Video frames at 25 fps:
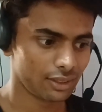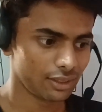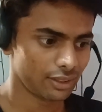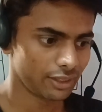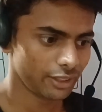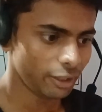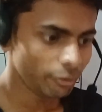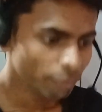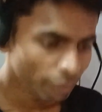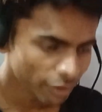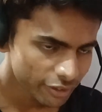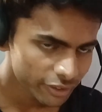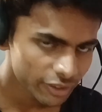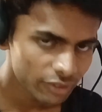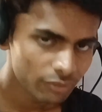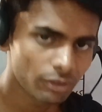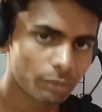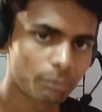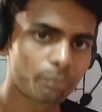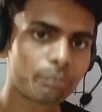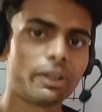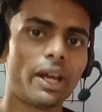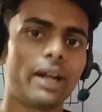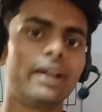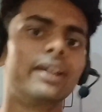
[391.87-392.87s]
If I give a
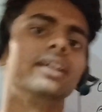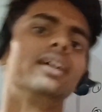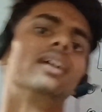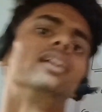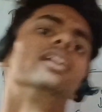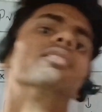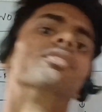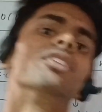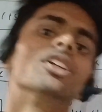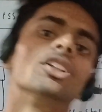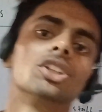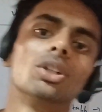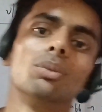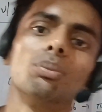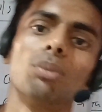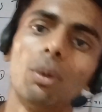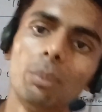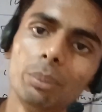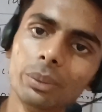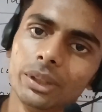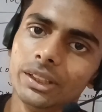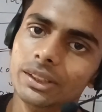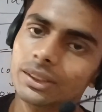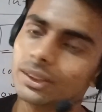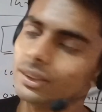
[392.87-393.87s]
technical definition from
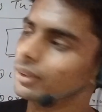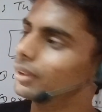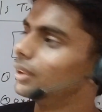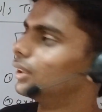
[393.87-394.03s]
each other,